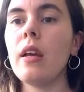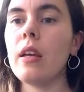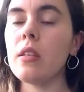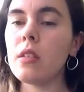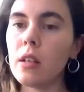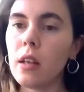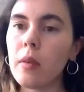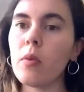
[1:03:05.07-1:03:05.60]

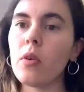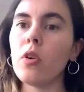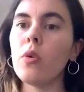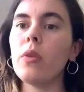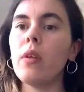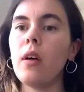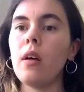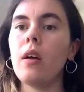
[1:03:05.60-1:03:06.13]
Each
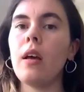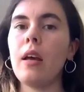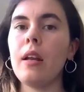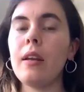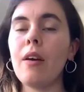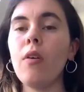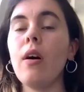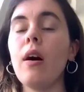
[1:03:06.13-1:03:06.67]
neighborhood
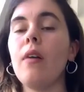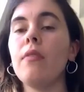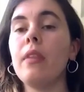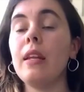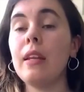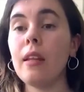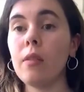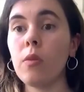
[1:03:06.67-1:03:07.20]
now have
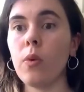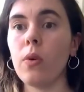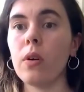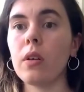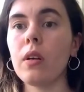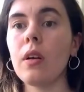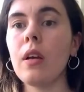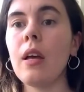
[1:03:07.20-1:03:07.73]
the
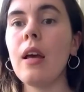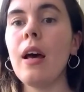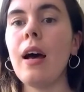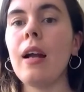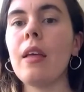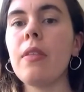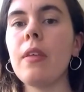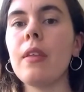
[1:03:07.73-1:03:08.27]
network.
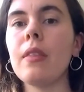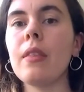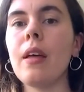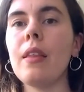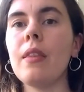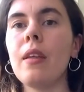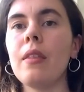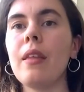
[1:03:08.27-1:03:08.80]
And I think
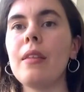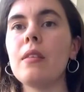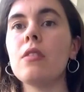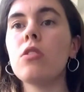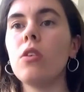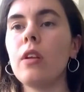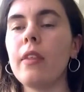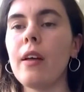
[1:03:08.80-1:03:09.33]
that that
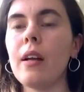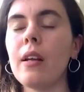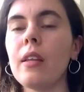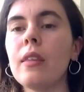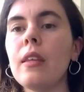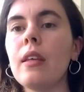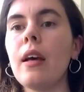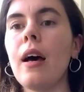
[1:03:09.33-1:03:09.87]
is
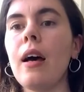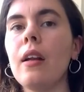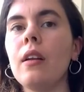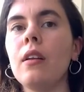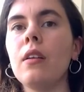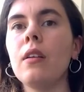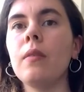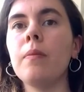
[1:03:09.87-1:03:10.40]
solidarity,
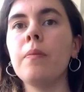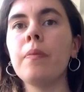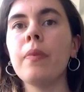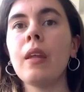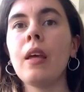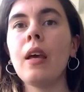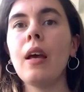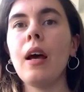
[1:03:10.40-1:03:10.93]
and
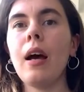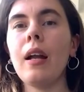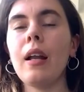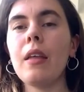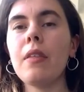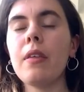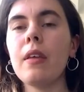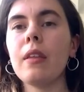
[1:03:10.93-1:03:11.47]

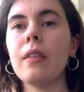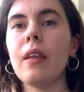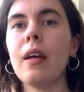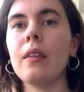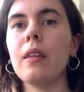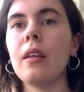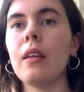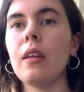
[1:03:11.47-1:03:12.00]
I think
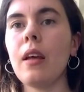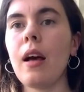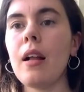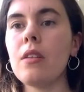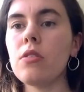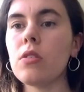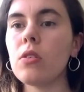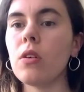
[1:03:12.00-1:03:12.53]
that
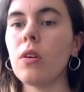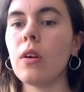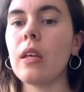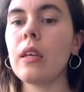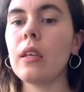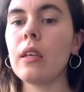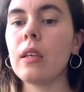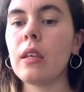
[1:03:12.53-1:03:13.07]
also
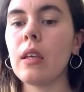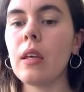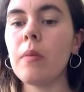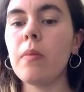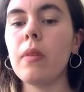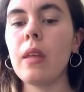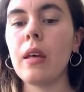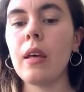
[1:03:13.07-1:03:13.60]
it
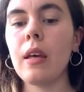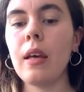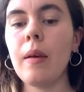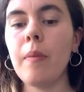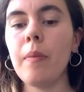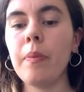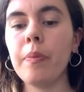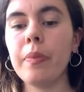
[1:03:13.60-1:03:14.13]
keep
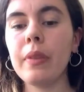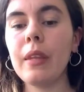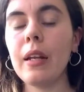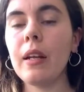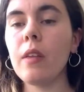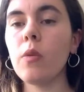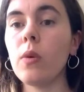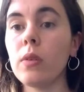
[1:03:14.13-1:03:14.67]
the
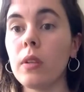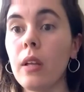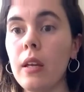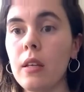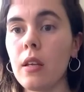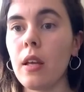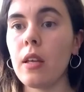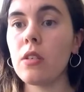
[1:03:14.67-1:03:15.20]
network
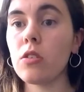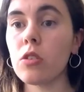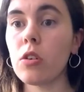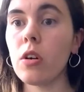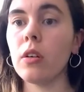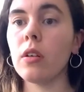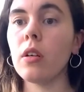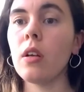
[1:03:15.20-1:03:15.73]

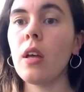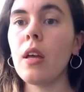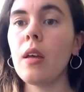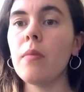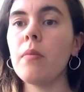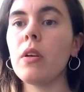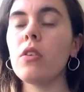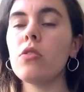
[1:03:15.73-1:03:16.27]
strong,
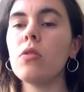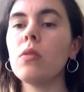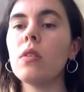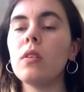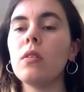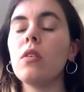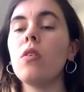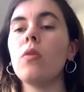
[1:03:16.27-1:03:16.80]
because you
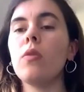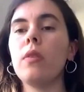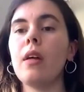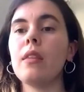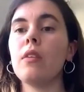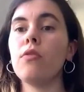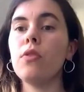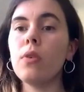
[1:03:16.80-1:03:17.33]
know
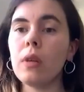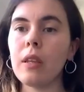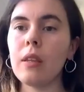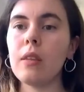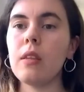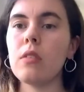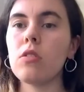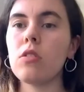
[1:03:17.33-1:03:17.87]
that if you need
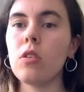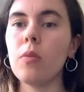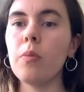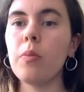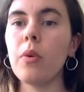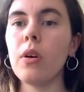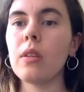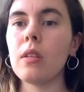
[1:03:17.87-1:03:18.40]
it in
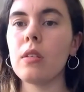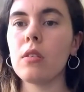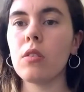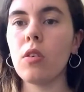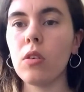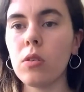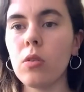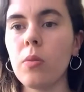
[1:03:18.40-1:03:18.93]
some point, it's
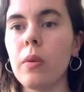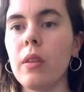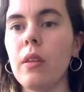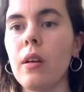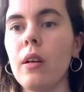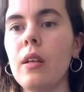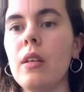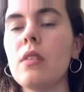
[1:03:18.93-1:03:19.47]
going to be
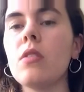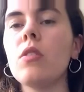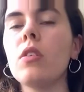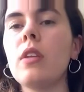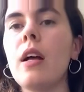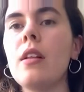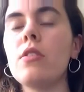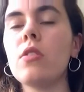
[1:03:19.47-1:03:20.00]
there. It's
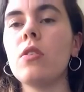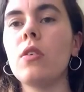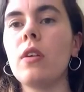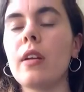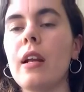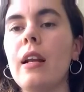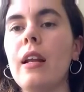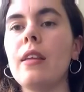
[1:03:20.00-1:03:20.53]
not also
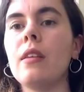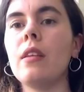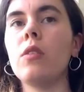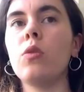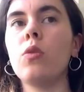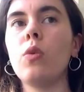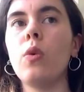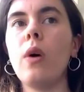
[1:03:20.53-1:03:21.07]

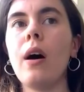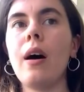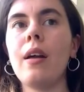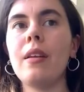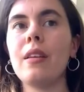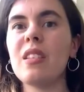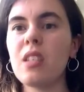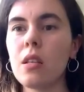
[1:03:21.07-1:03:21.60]
related to
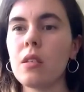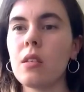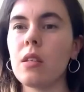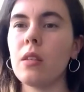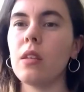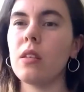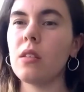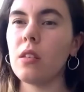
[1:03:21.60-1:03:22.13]
a
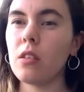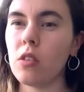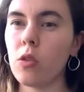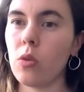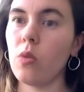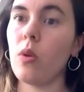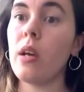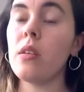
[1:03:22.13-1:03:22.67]
necessity
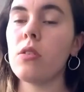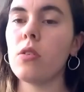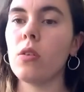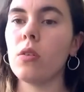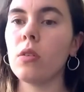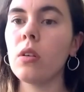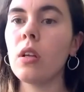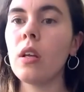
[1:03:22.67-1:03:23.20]

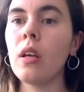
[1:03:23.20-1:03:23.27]
situation.